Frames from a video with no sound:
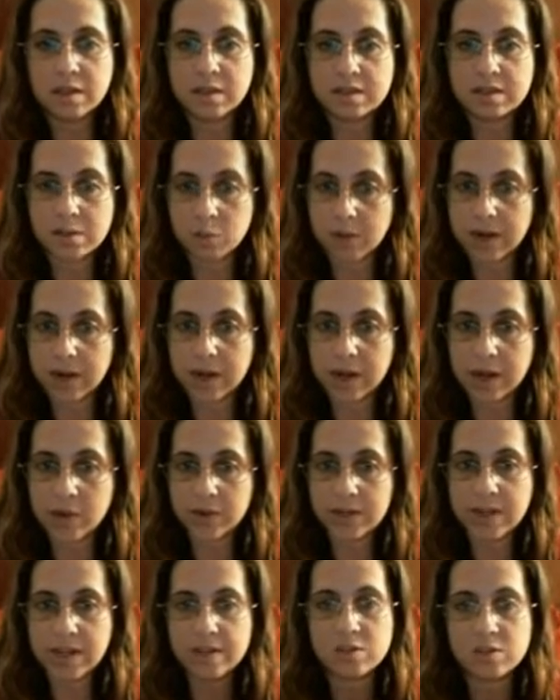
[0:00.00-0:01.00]
Is it right
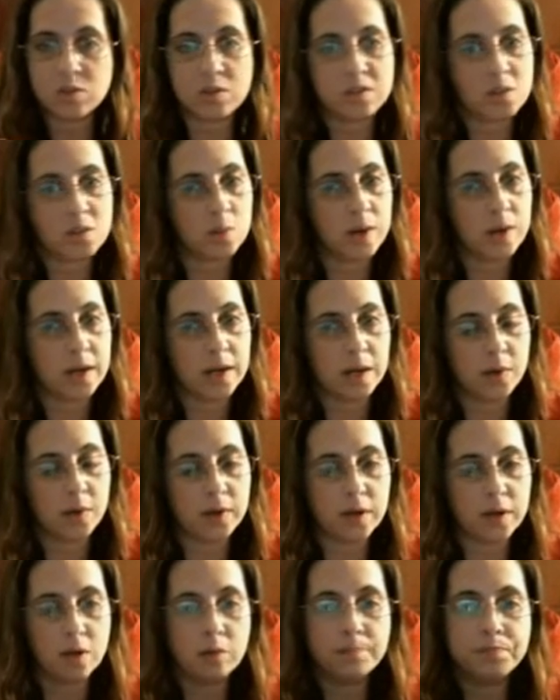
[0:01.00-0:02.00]
now yes, or is it right now
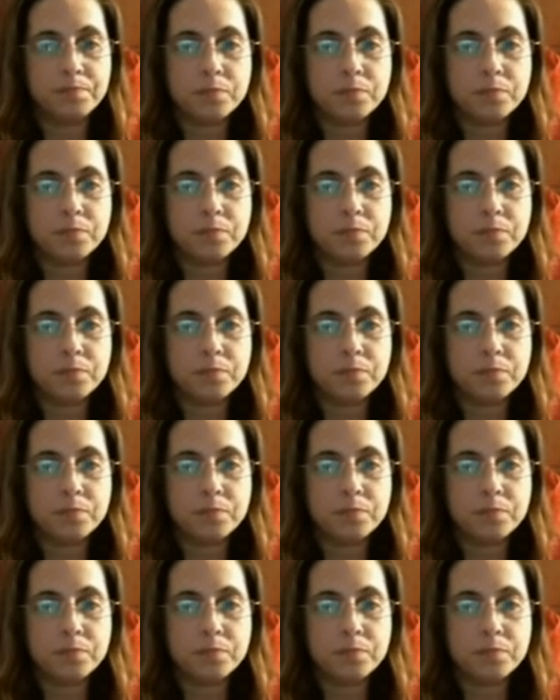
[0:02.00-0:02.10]
a no?